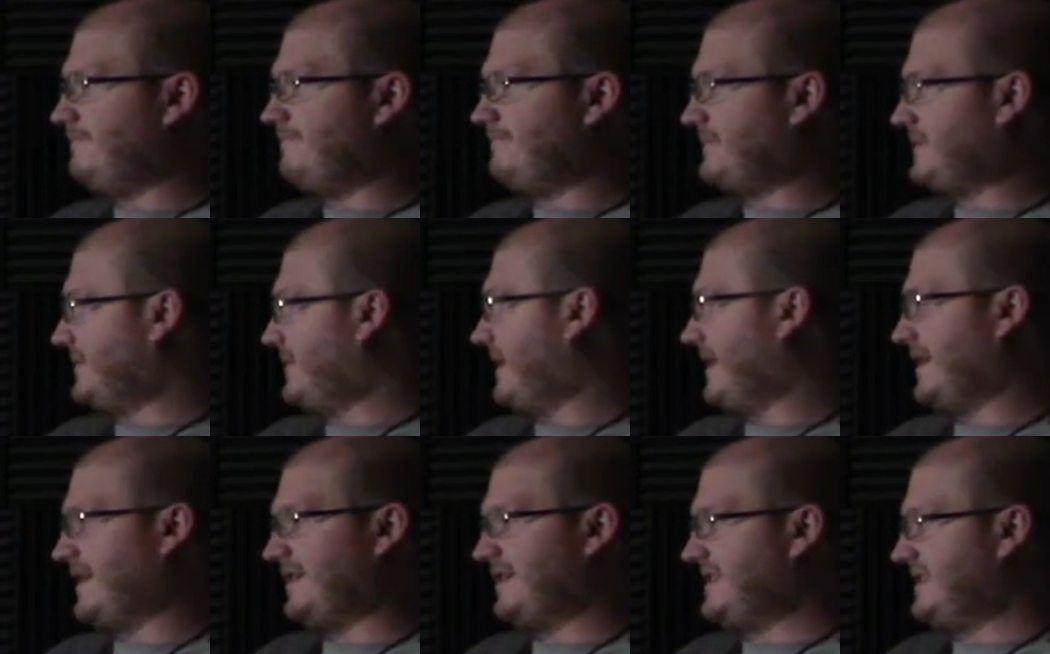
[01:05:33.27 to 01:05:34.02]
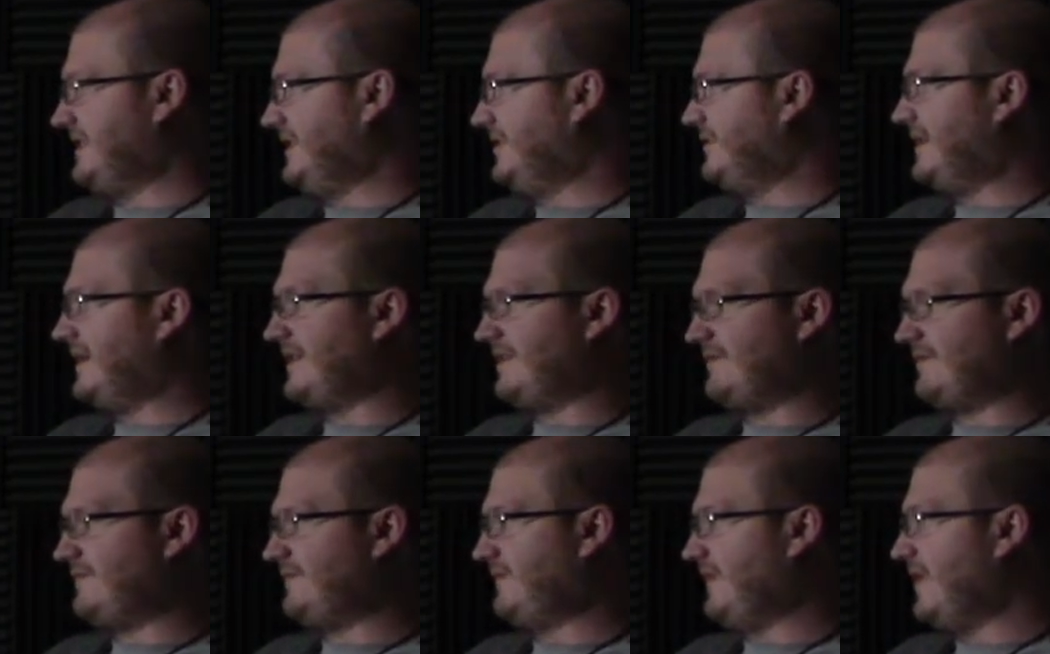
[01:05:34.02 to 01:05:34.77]
somebody could steal my
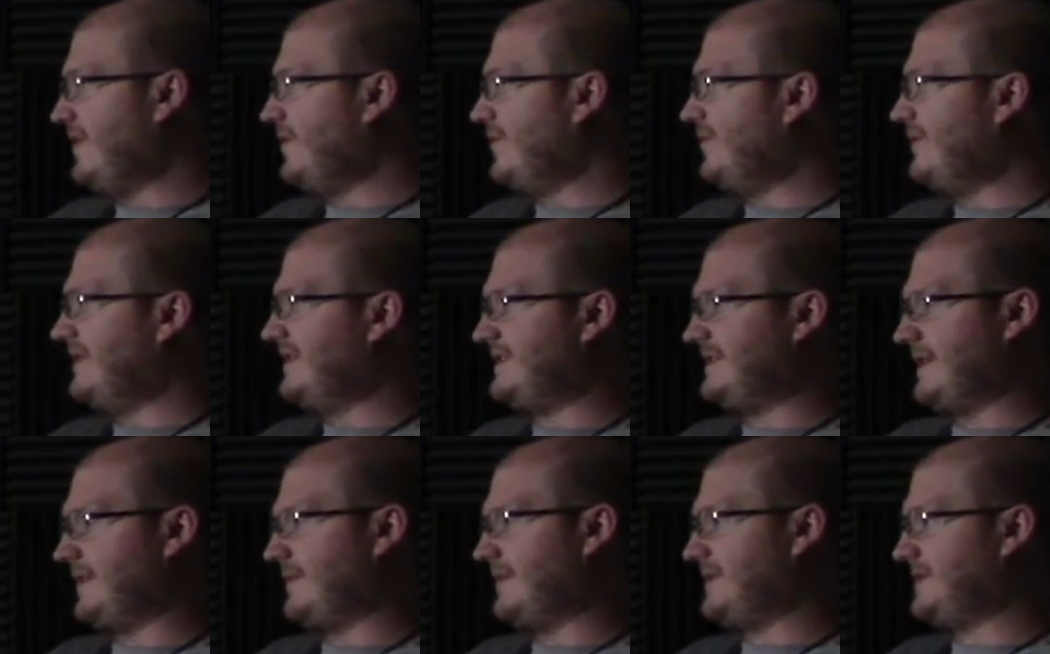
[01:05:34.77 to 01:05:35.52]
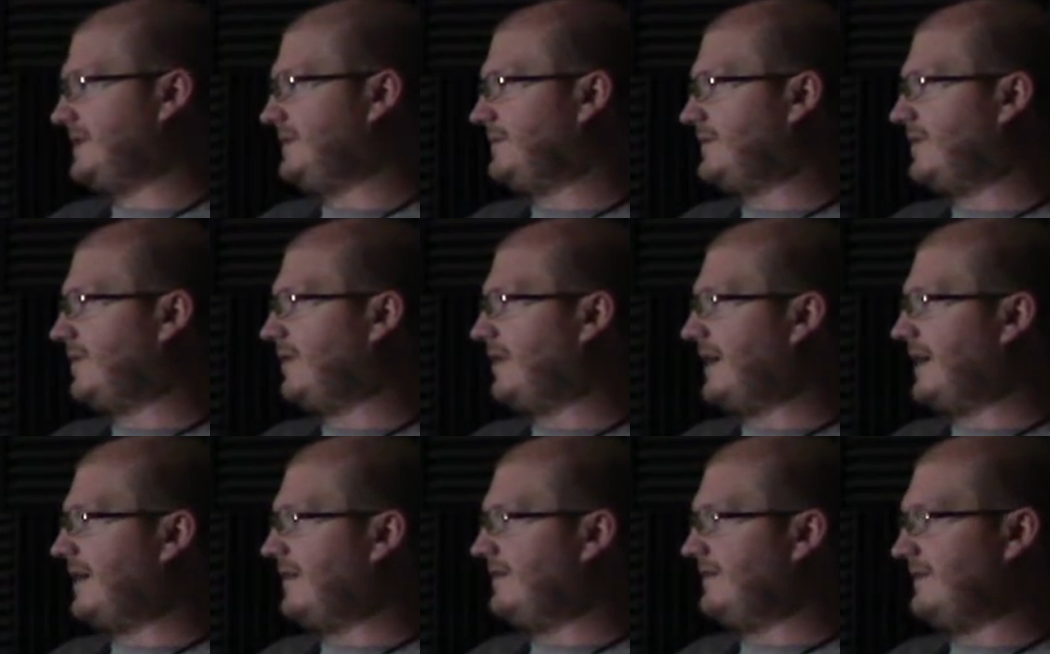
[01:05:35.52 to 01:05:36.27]
phone and take my SIM card
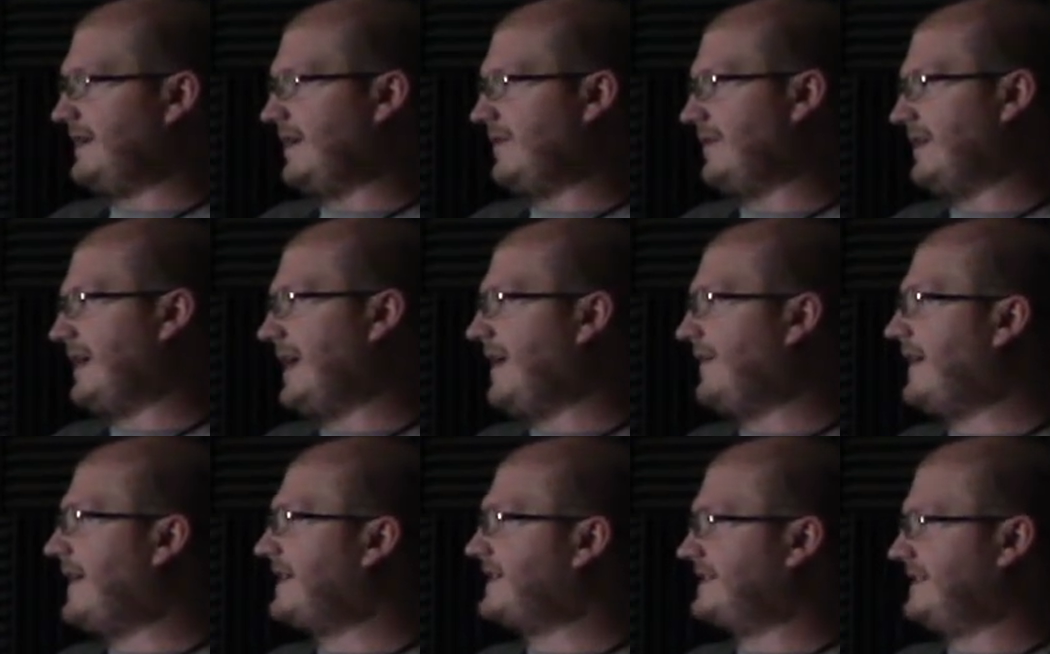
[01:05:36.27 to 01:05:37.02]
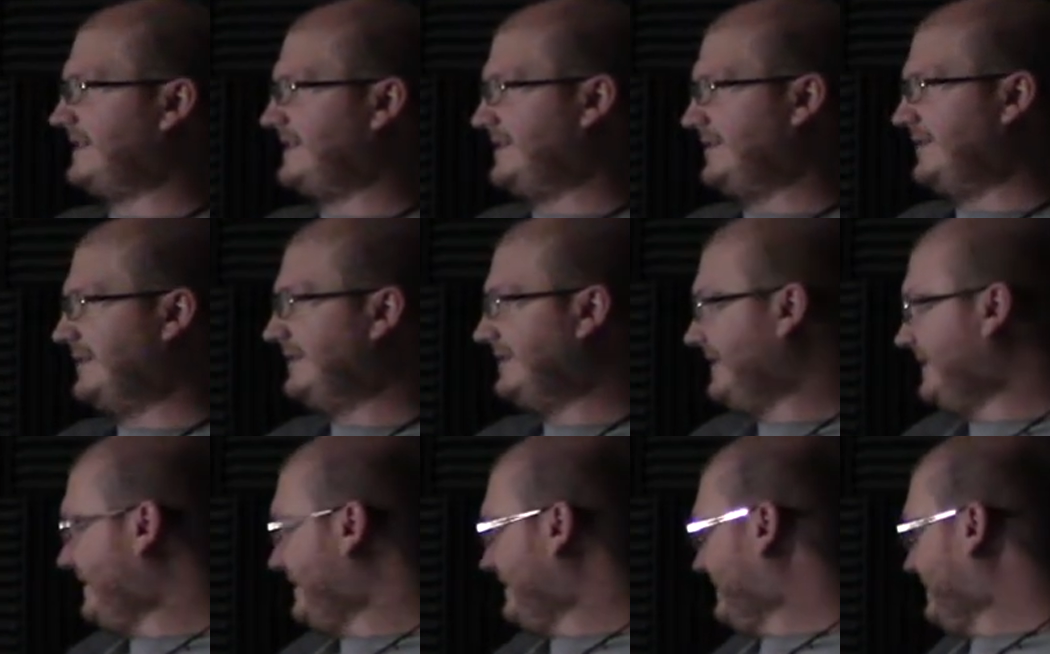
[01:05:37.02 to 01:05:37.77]
out, and now they have access to it.
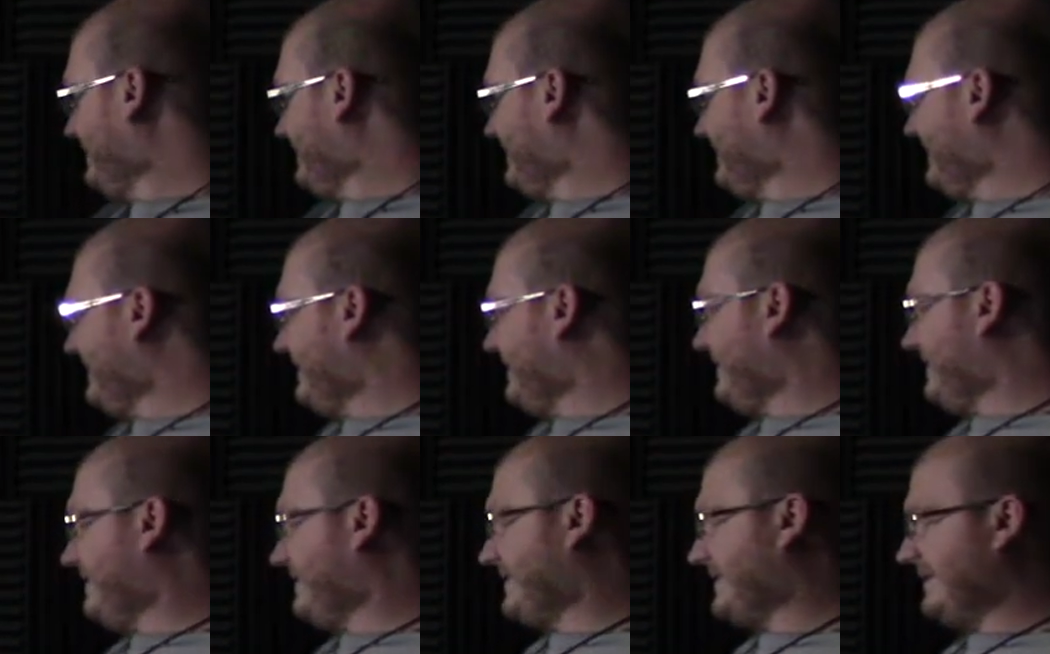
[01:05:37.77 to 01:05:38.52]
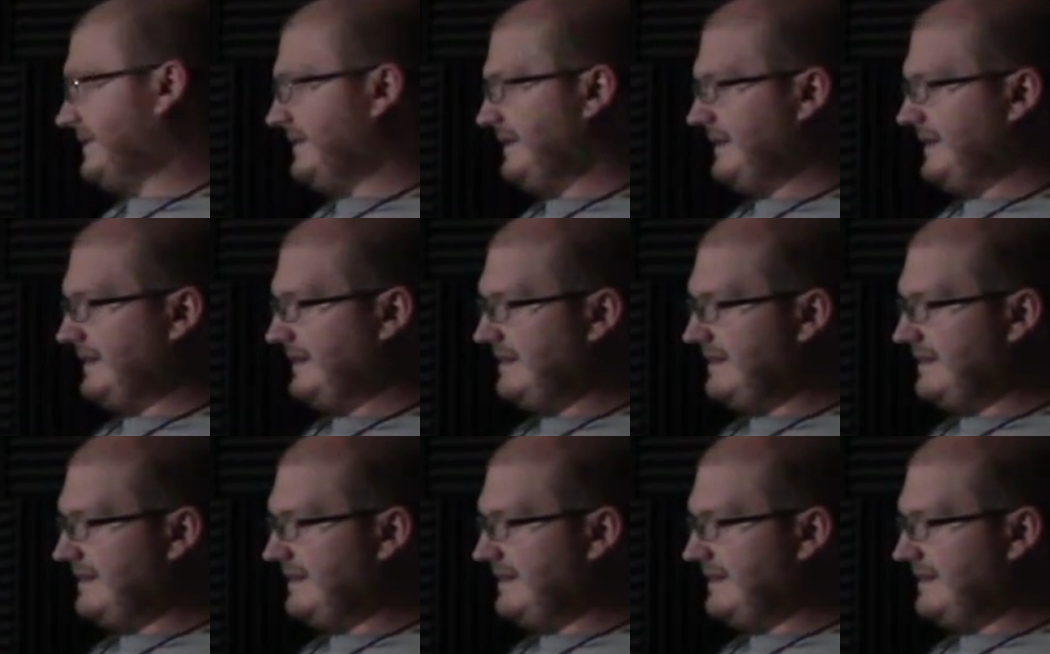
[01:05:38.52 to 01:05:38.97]
So mm-hmm. yeah.